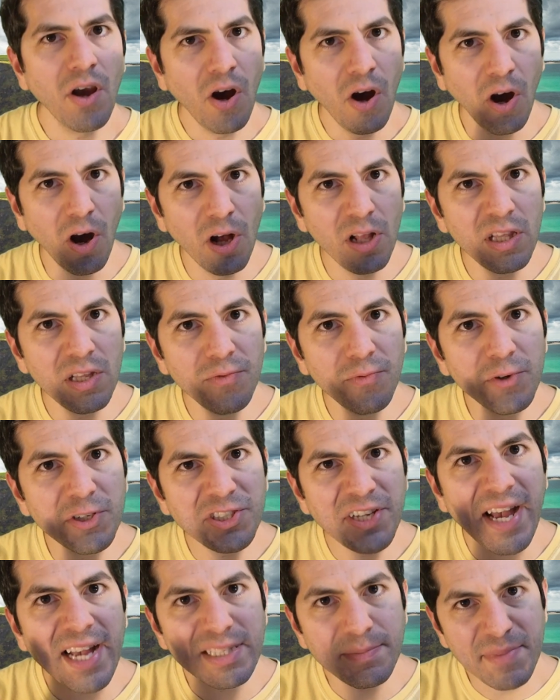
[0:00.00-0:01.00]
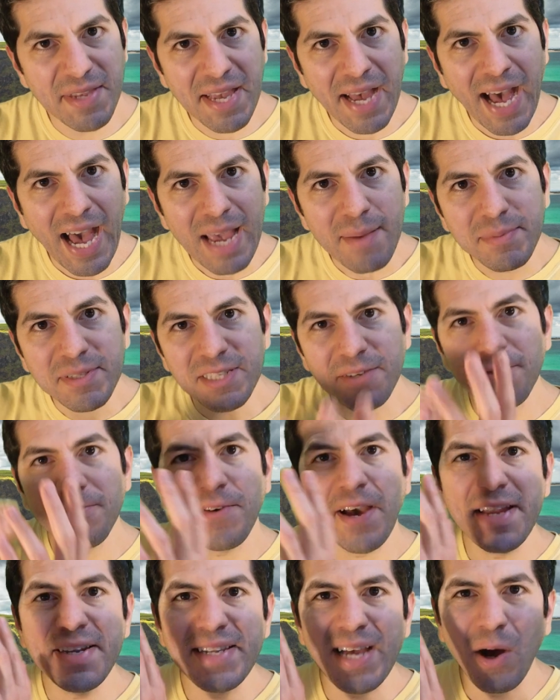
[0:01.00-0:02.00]
All of which has me hyped to
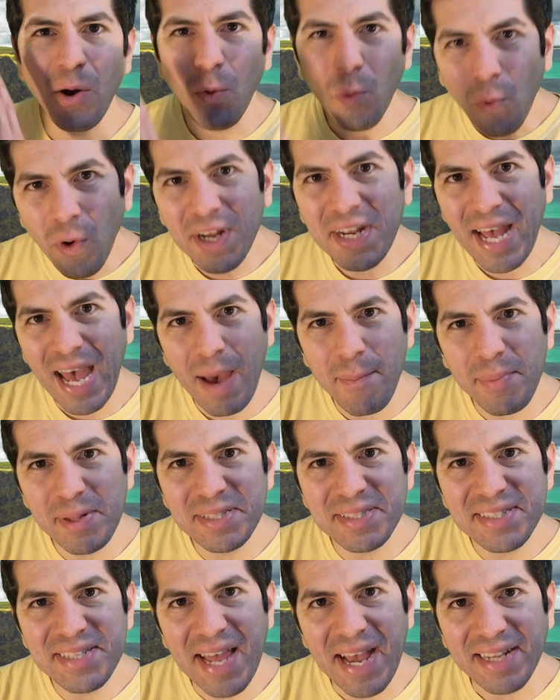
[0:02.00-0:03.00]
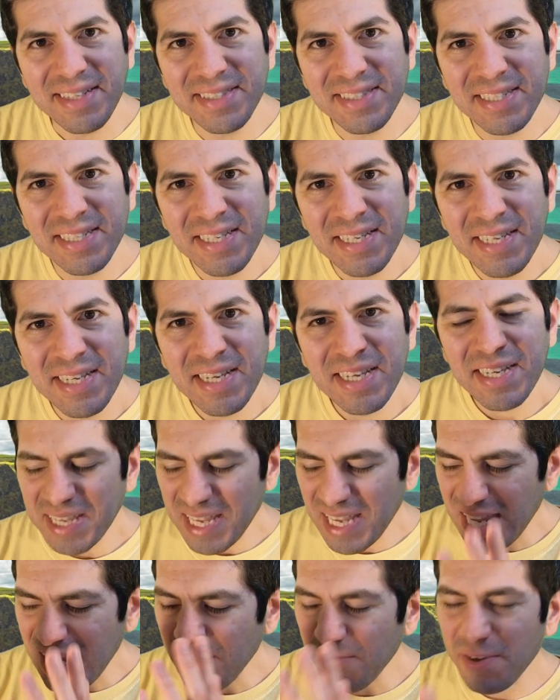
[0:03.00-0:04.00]
find out what happens next,
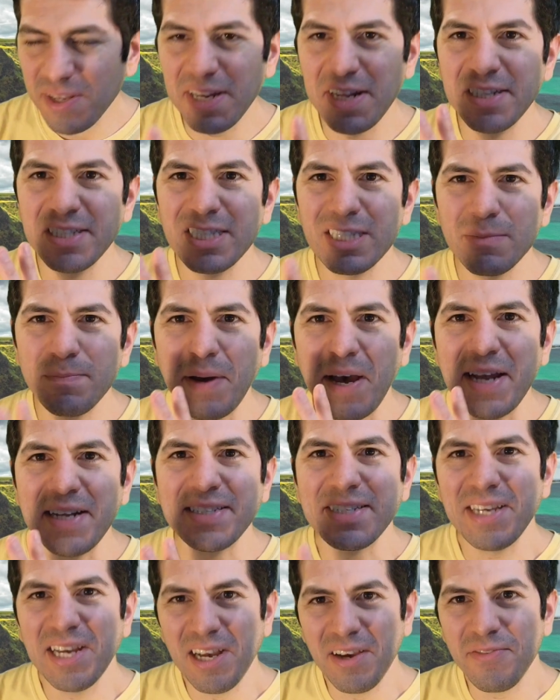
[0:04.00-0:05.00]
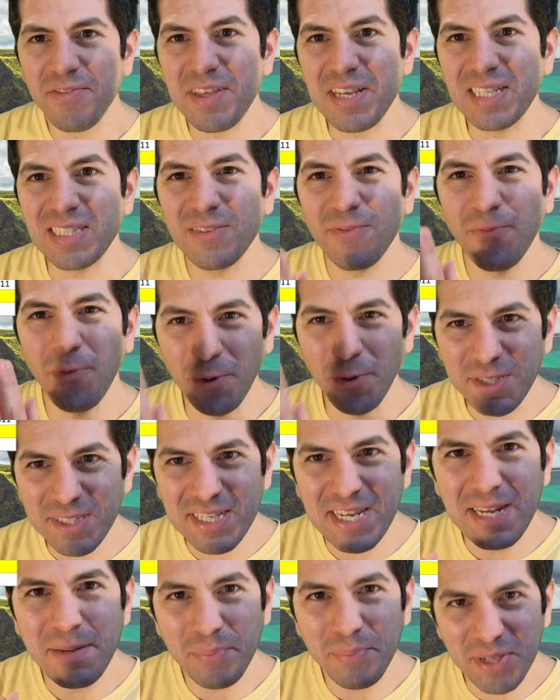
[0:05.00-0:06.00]
even in spite of these
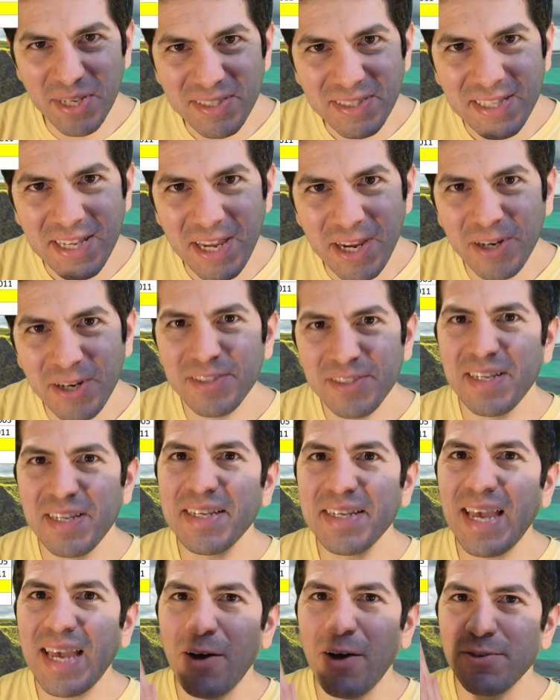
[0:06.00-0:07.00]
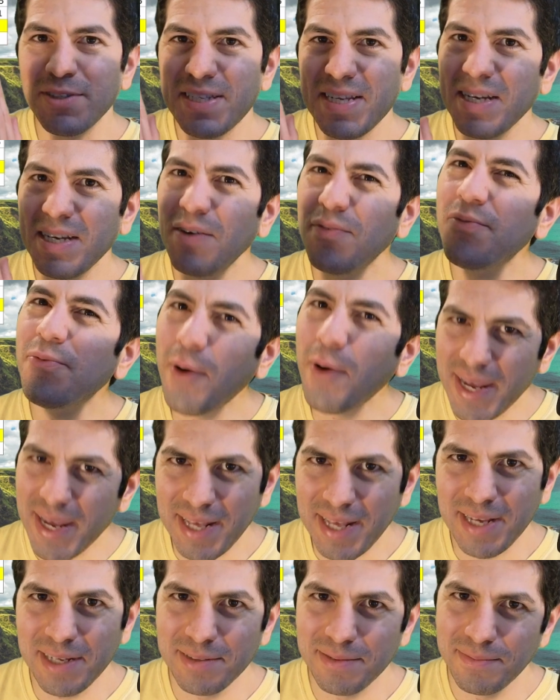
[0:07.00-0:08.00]
14 plus years and counting of
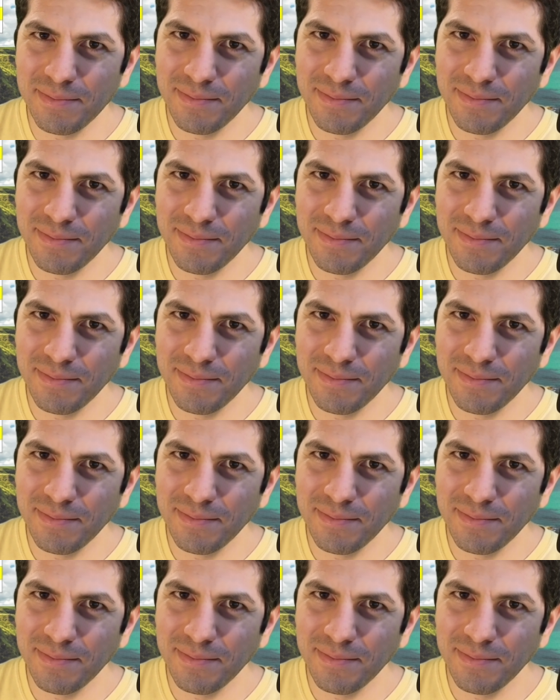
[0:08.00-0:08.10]
waiting.